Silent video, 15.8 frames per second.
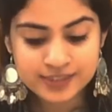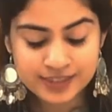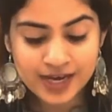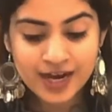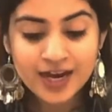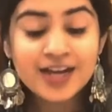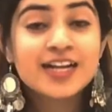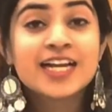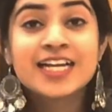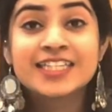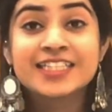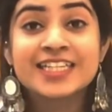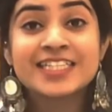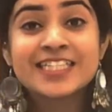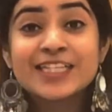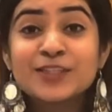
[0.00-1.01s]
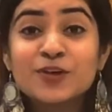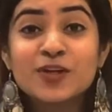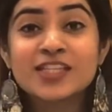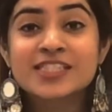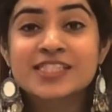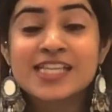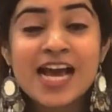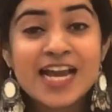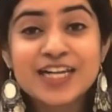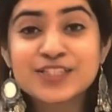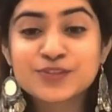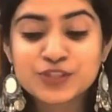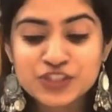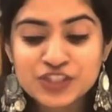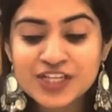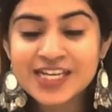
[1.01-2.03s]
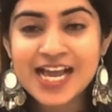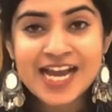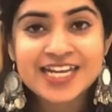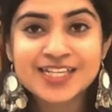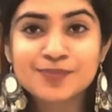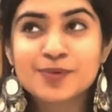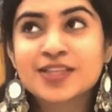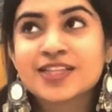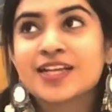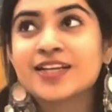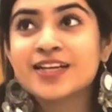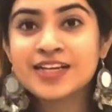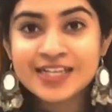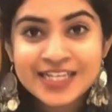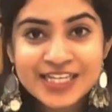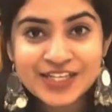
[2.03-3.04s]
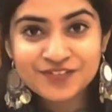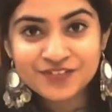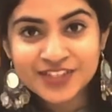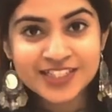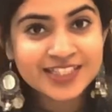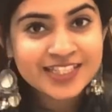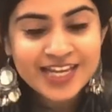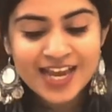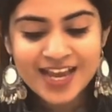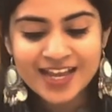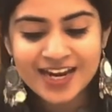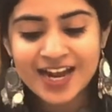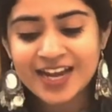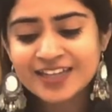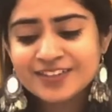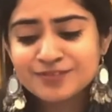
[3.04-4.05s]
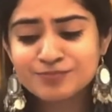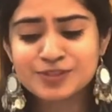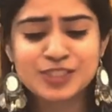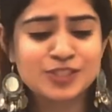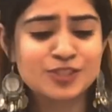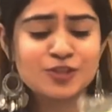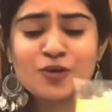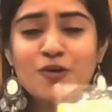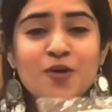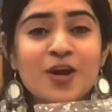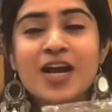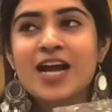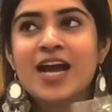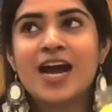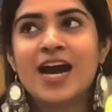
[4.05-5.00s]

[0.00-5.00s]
Yeah, these are those lights which you light up and then leave it in the air. I'm so